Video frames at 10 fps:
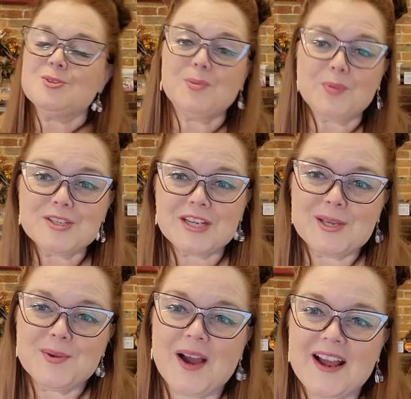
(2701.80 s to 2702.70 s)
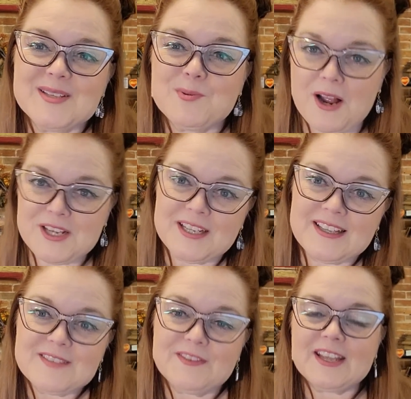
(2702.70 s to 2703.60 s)
do appreciate you guys watching
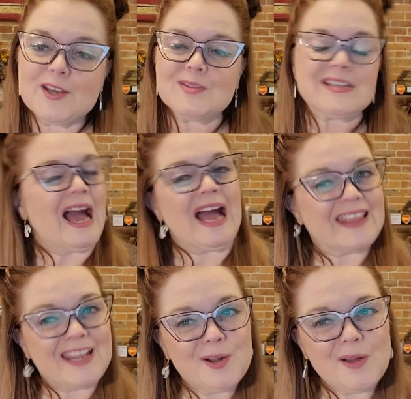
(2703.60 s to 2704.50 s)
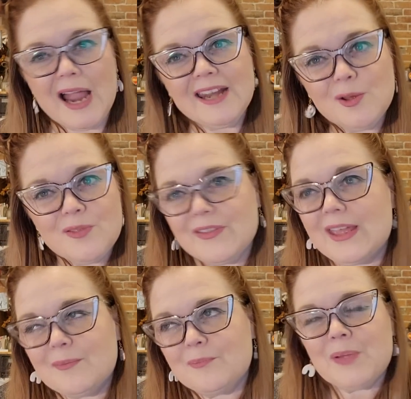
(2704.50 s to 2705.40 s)
these videos. They don't, I know that
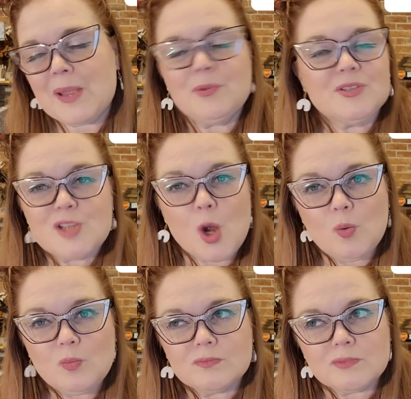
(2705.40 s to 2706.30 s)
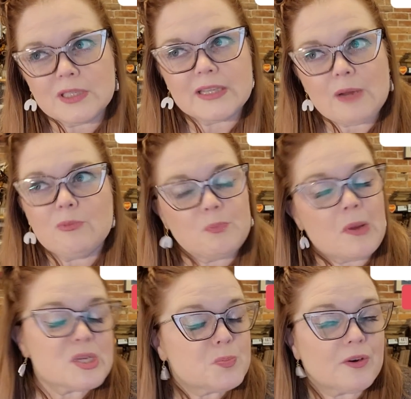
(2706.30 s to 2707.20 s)
they, people don't really, they
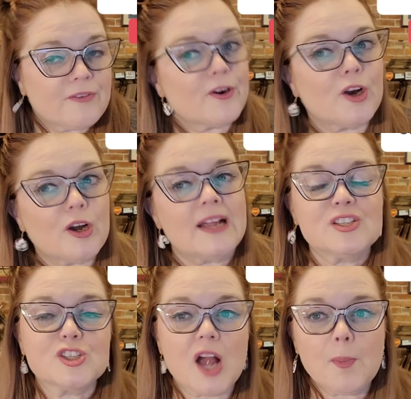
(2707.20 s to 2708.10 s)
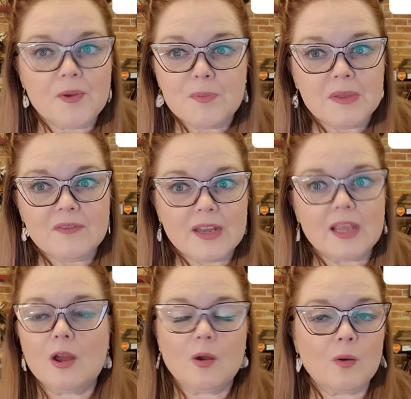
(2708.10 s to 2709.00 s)
much prefer a shop with me
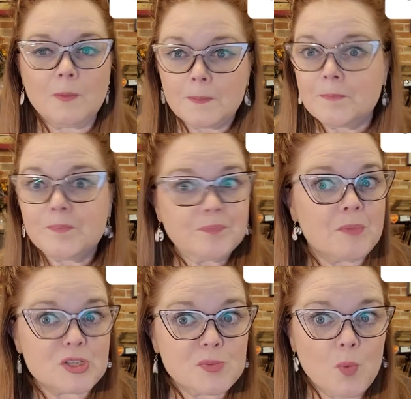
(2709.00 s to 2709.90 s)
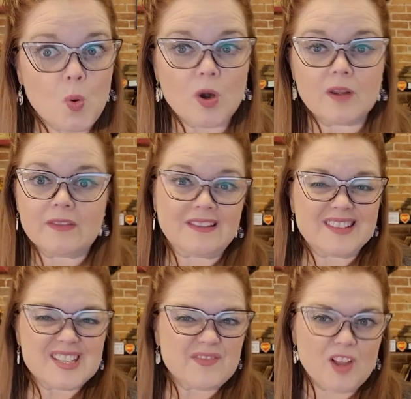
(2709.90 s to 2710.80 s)
video much more than
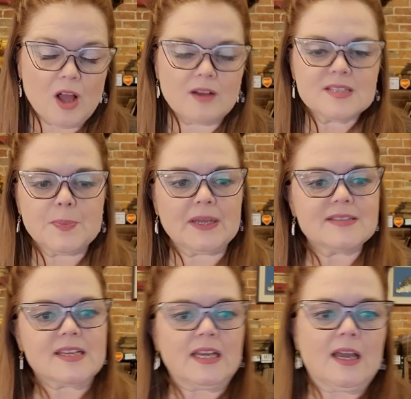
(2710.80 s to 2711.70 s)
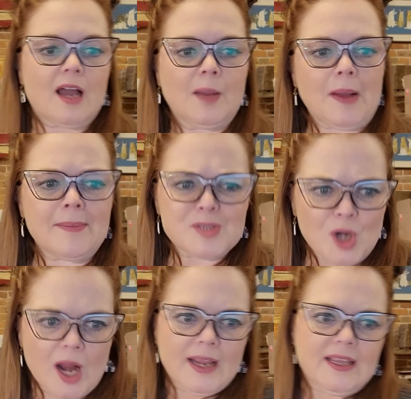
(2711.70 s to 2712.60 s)
these vlogs, but um, I'm
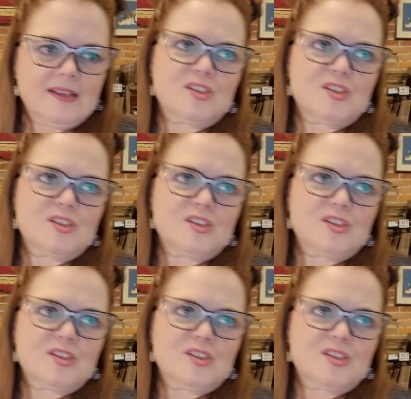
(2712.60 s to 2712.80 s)
trying